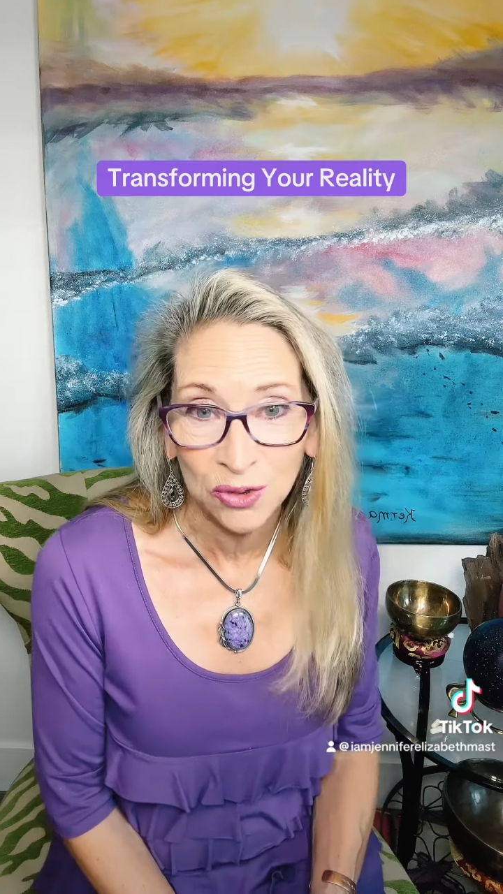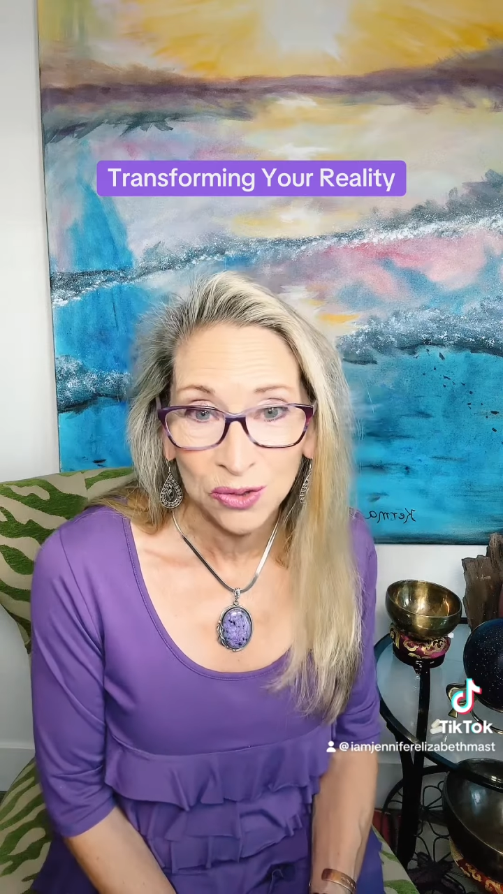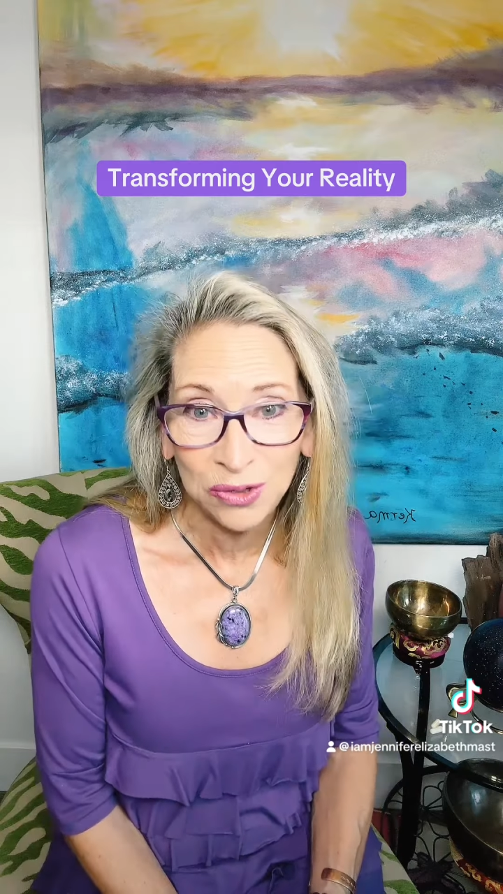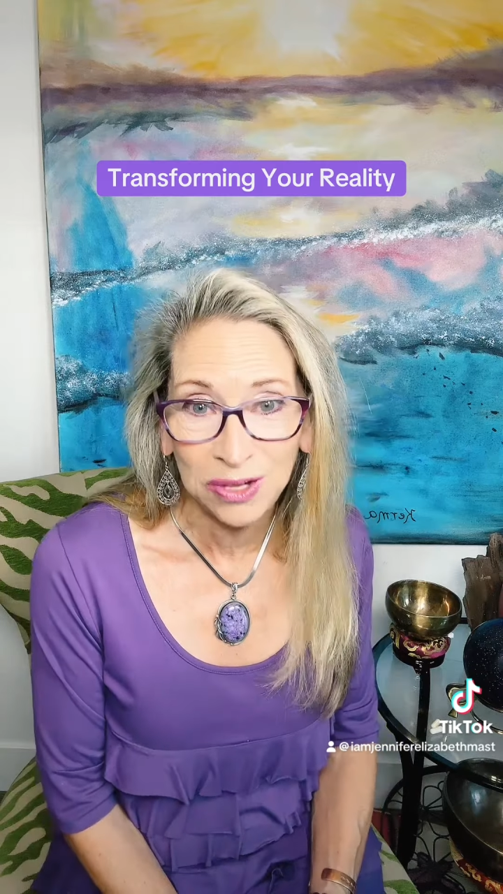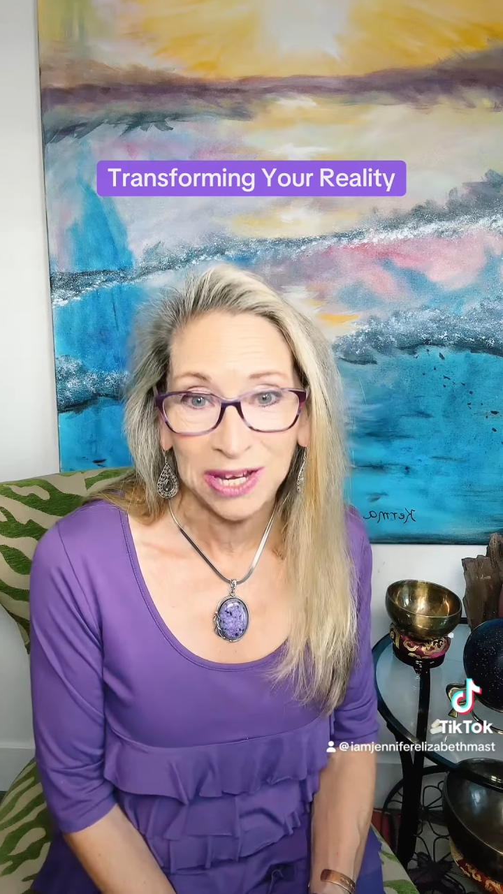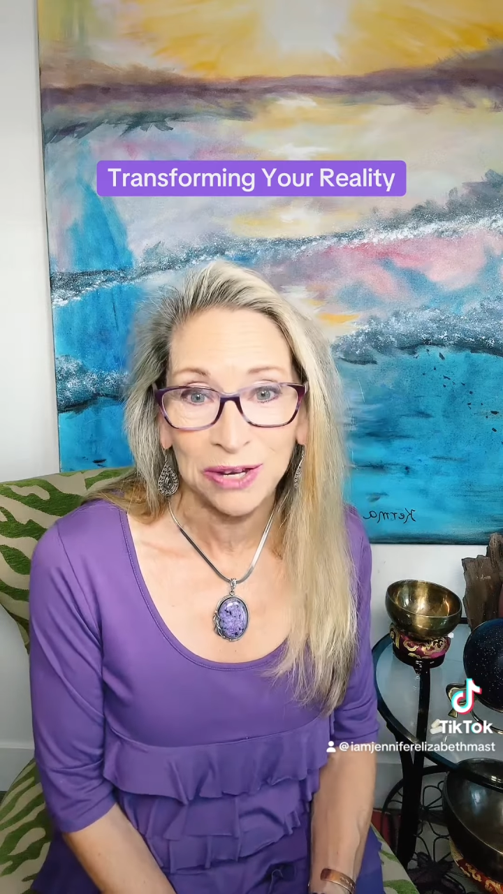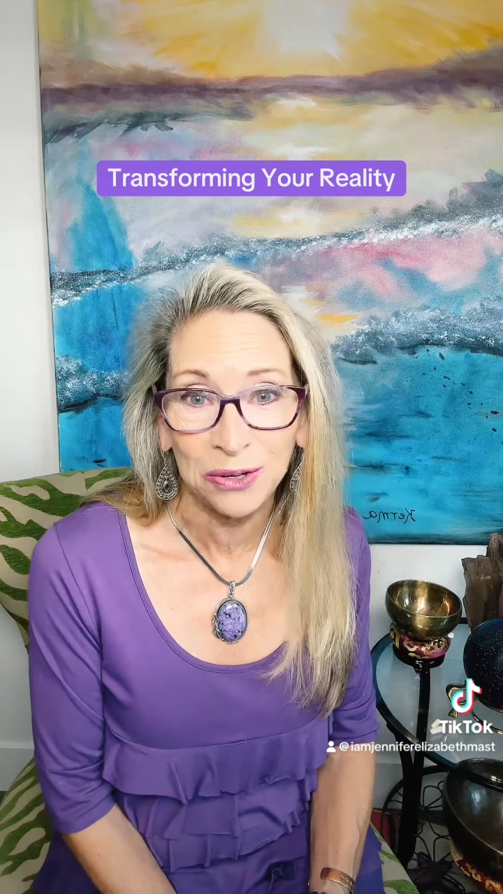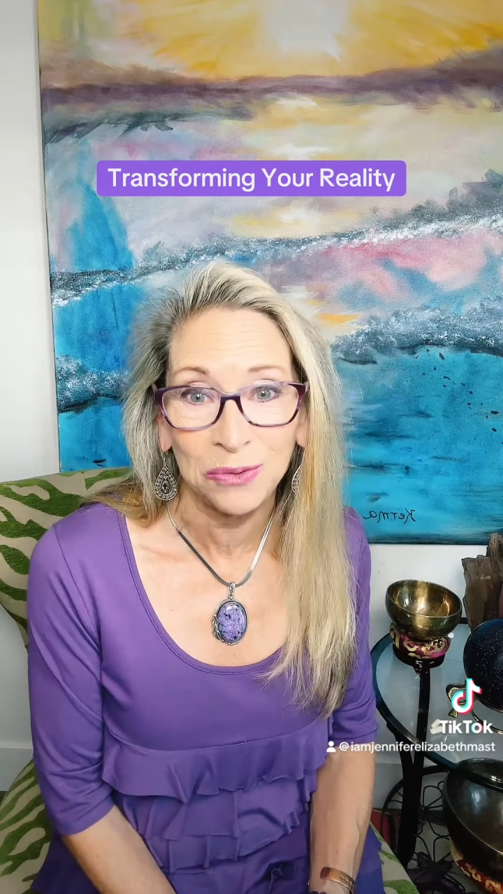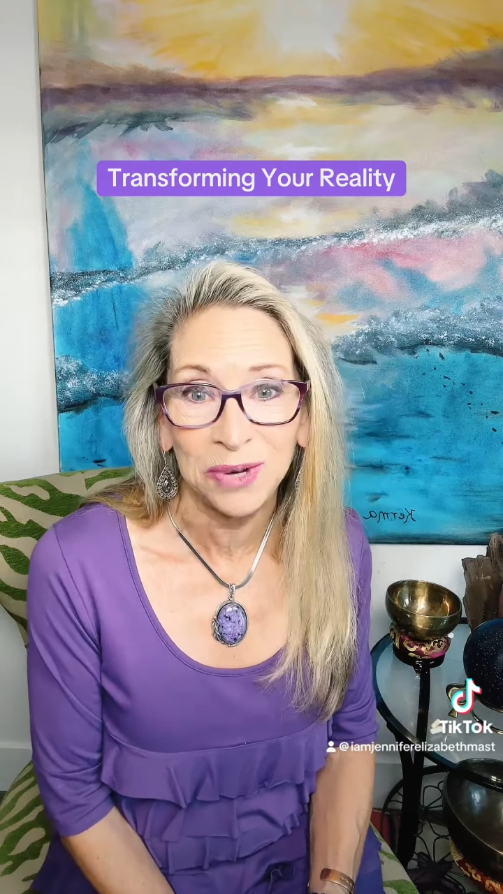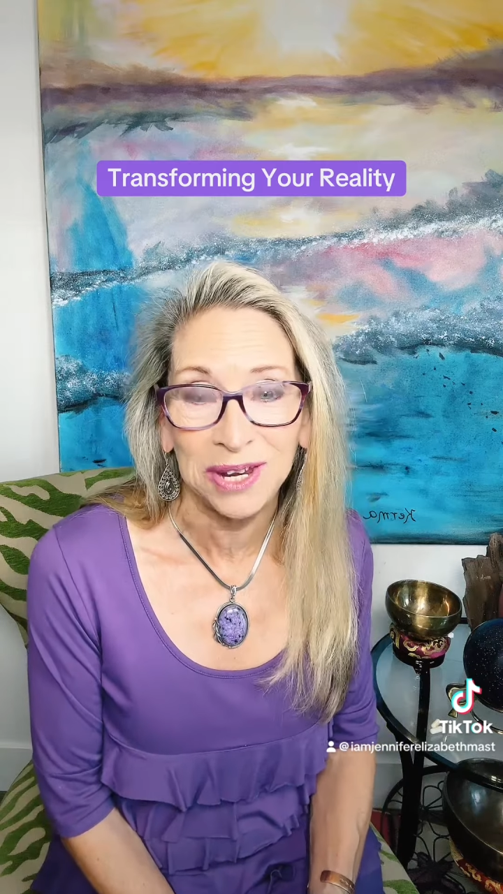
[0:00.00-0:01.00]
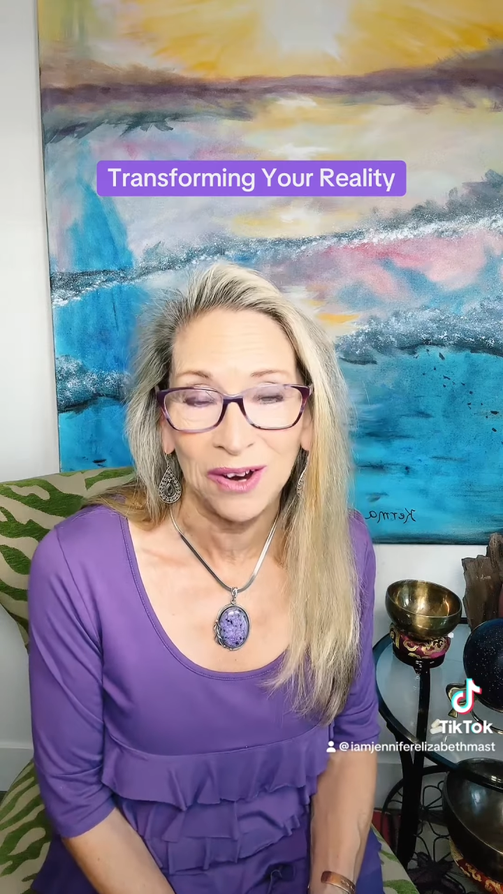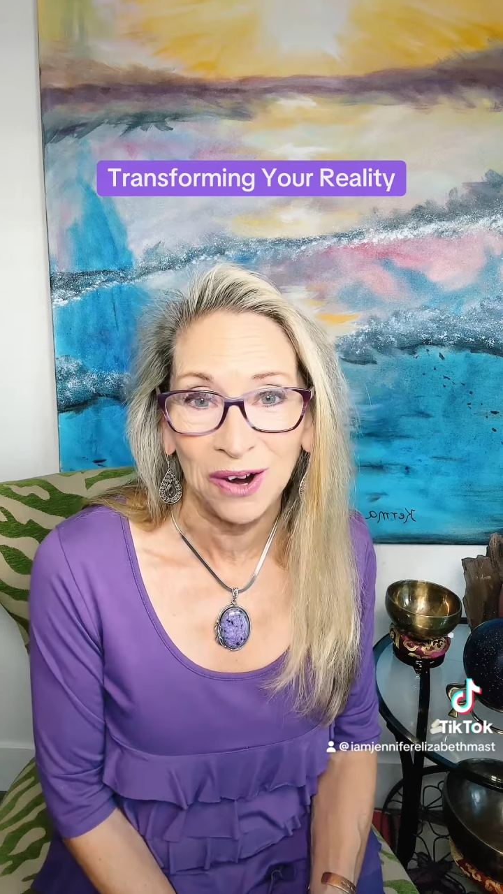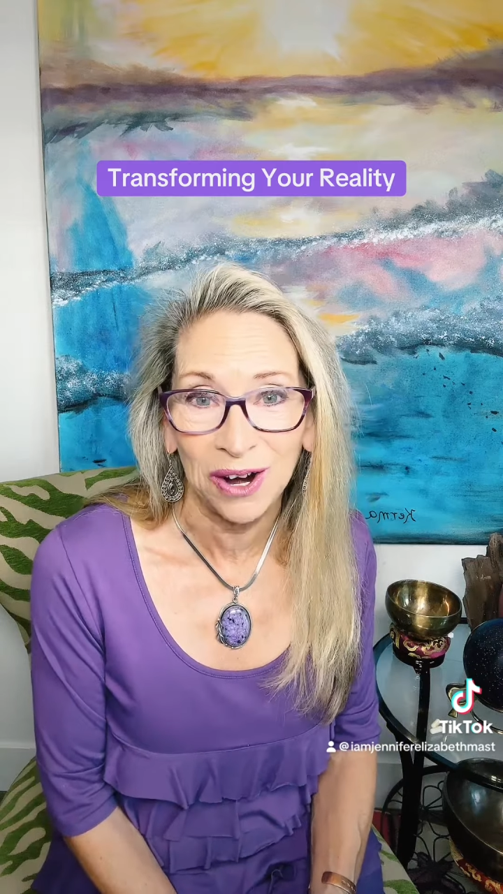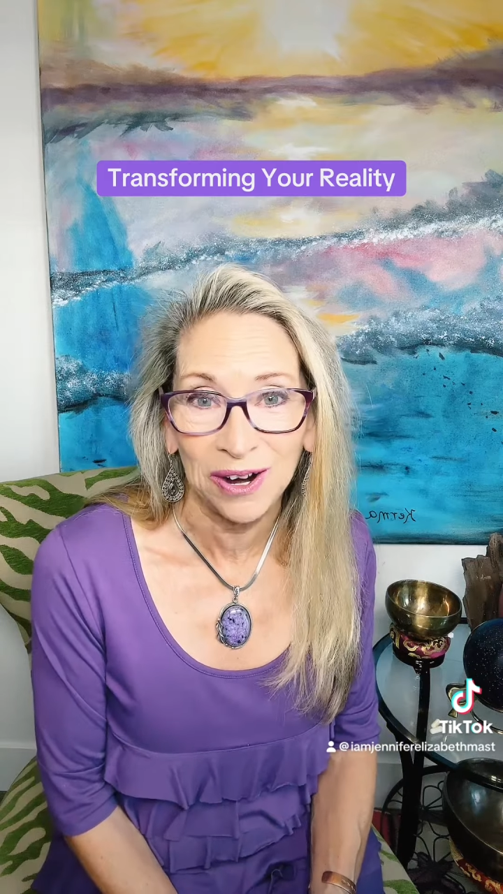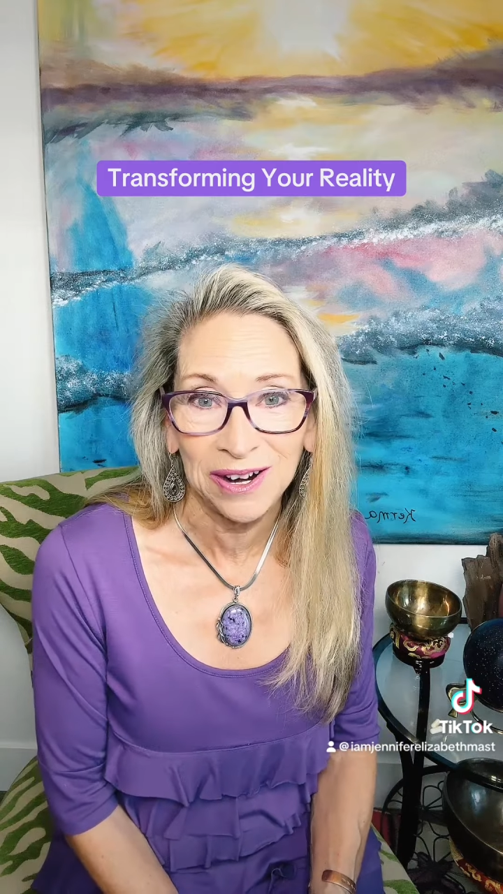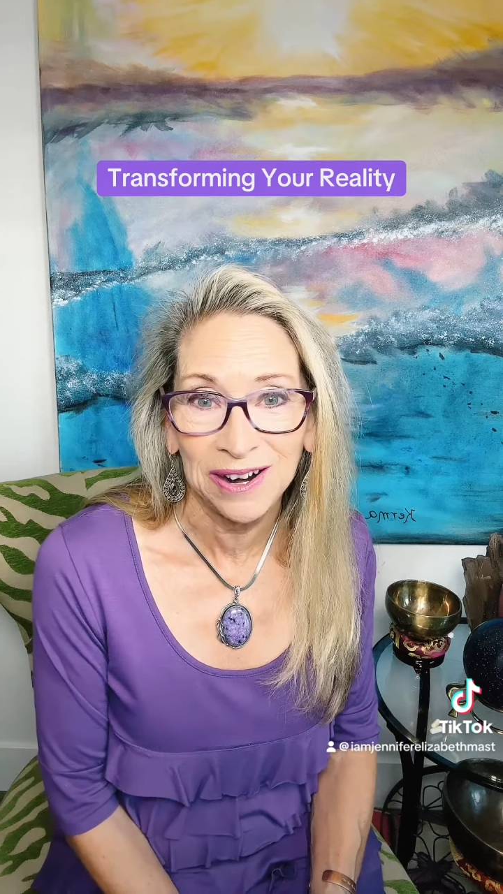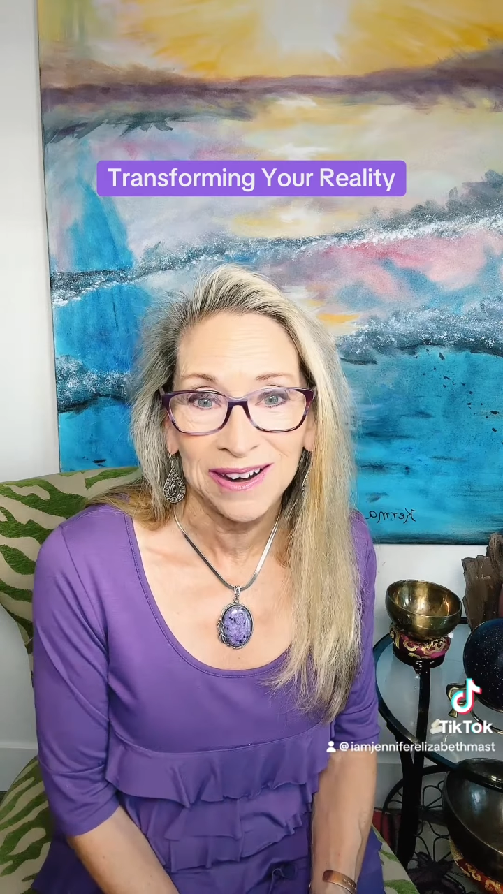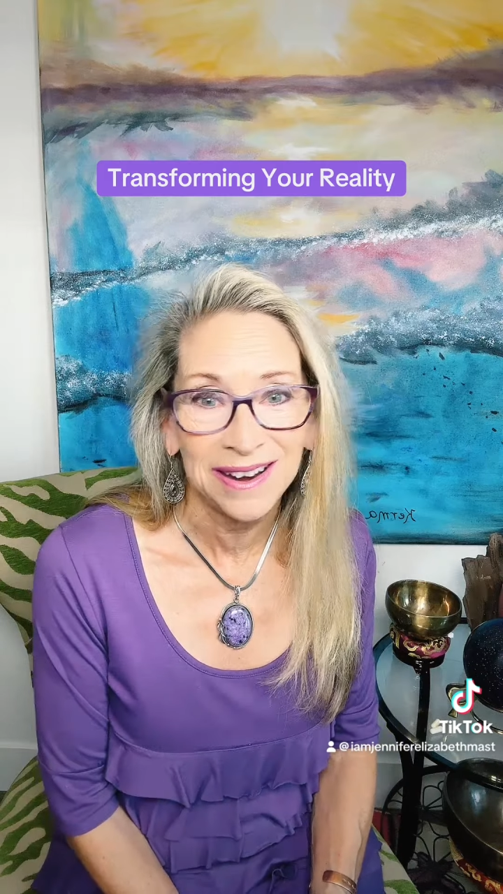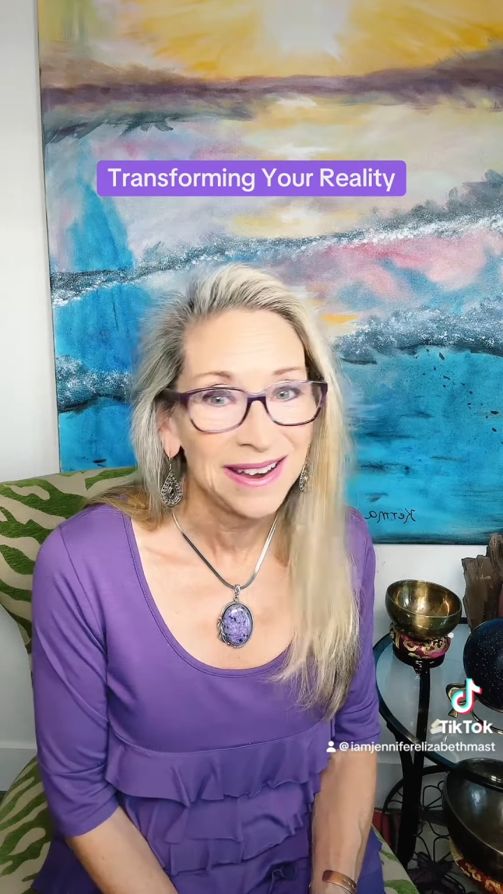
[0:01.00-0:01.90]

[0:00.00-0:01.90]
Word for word: truly who we are,